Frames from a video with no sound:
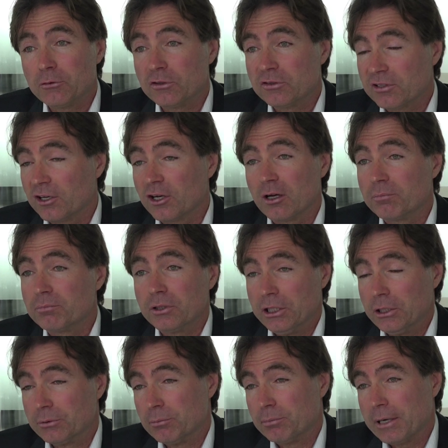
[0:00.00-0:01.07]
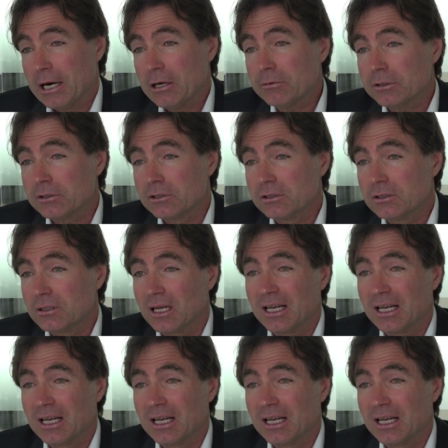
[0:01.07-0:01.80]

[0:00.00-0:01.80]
to set up here in Paris?